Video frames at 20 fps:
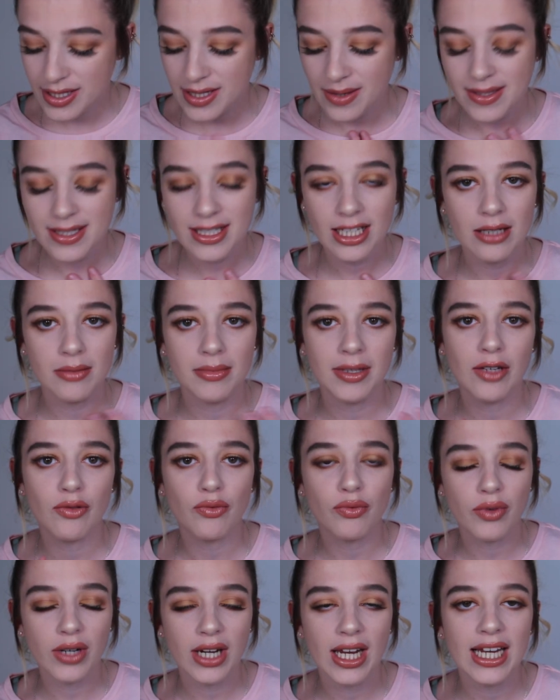So it's going to be
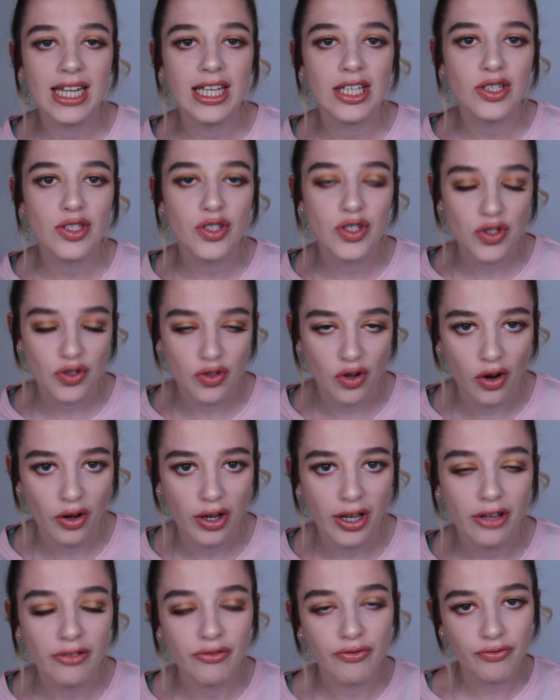really
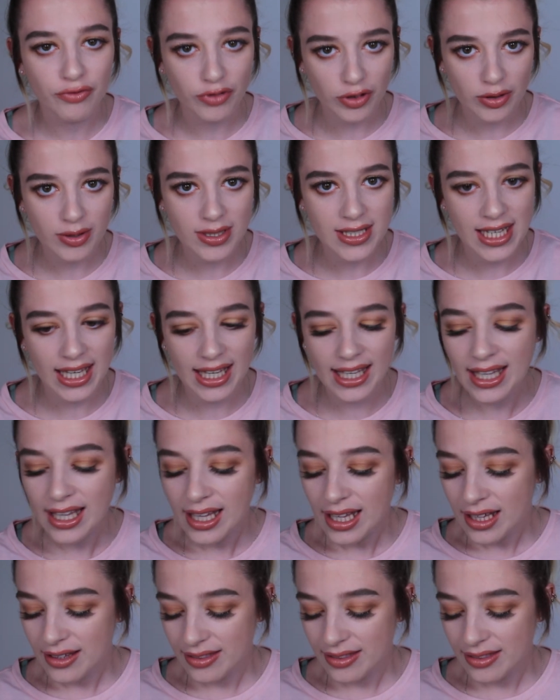strong and fruity.